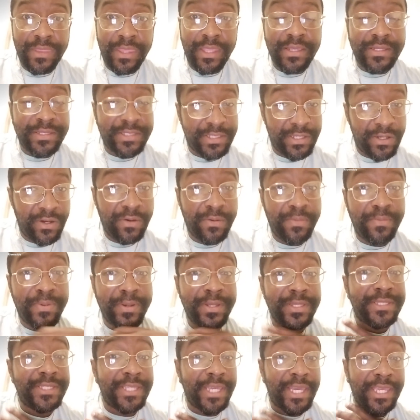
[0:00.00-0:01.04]
So
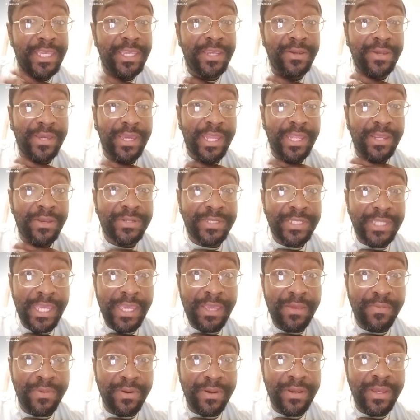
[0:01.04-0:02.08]
protect your inner
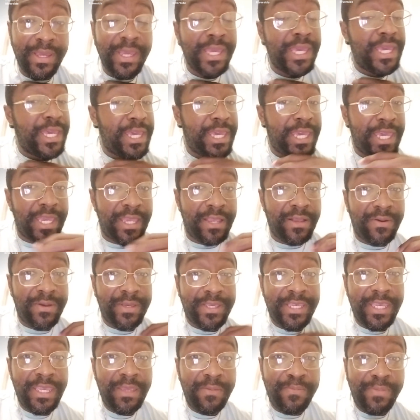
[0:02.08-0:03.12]
chamber. And only
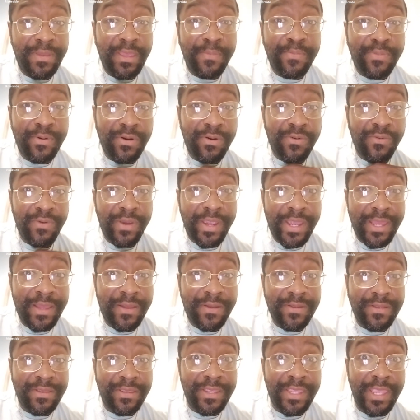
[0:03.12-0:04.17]
keep people
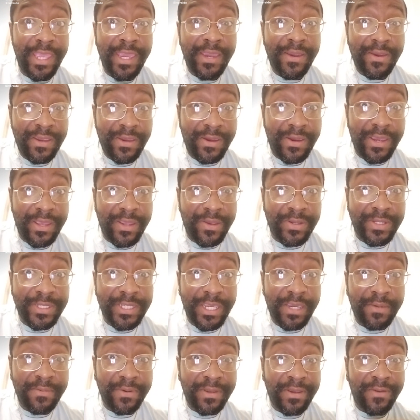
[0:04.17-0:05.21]
around near your inner
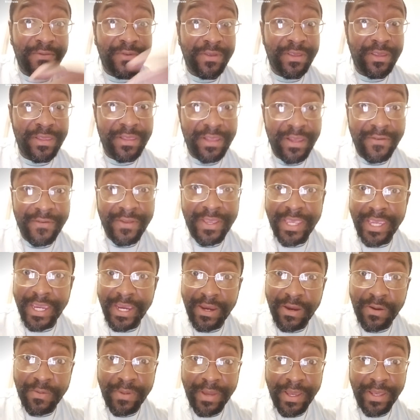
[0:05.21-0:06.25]
chamber that really love and
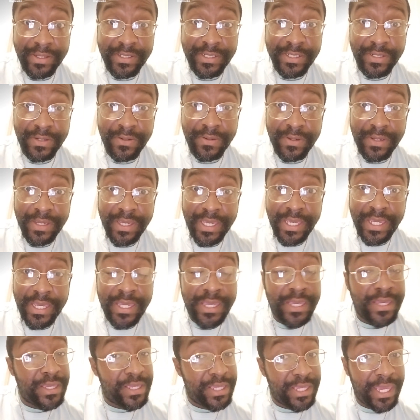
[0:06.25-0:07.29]
care about you.
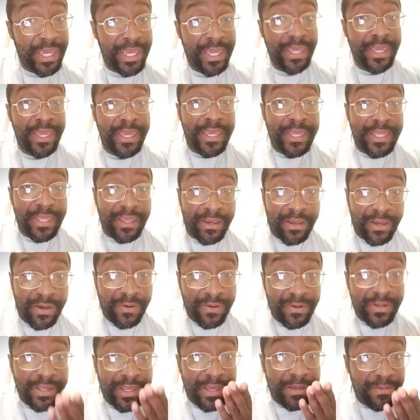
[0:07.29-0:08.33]
Okay? They're
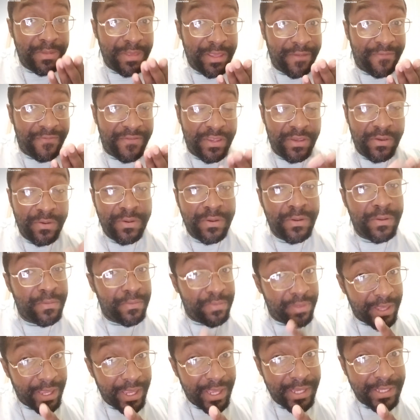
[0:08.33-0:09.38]
going to uplift you.
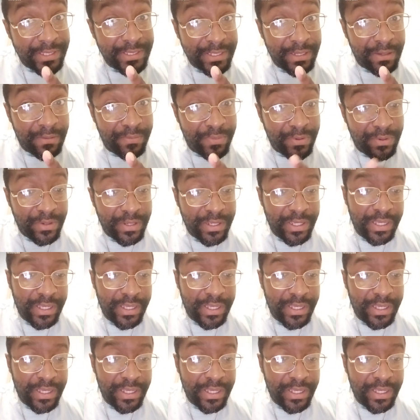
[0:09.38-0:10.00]
Plain and simple.